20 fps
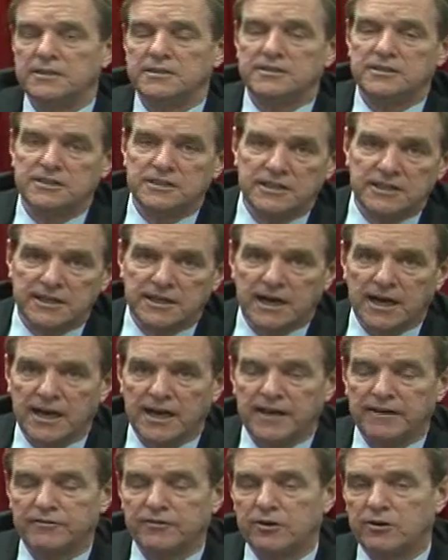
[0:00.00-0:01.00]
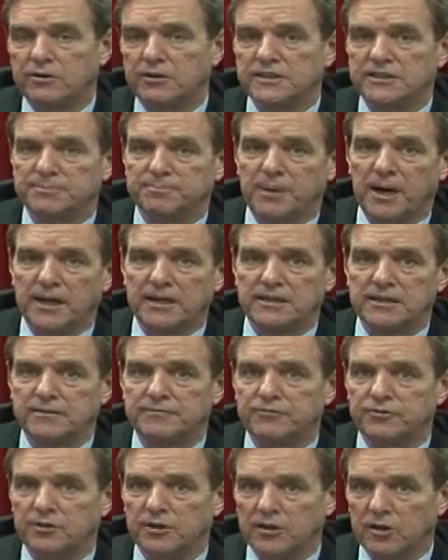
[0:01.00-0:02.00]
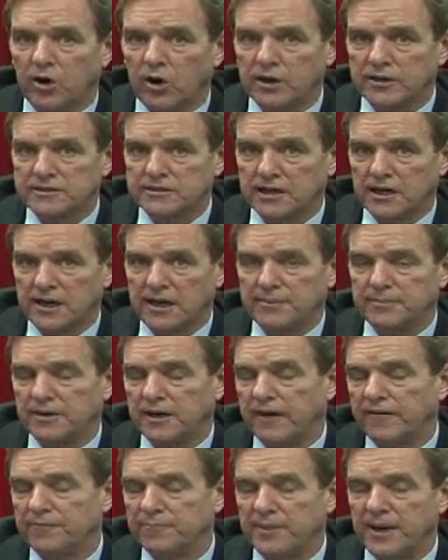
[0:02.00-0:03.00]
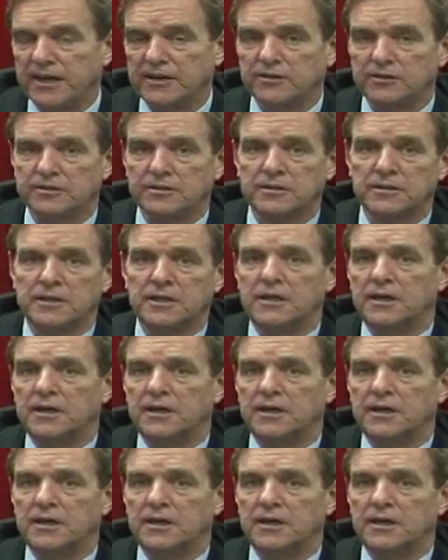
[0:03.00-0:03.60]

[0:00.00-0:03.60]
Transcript: She and I have corresponded for a long time, and I've met her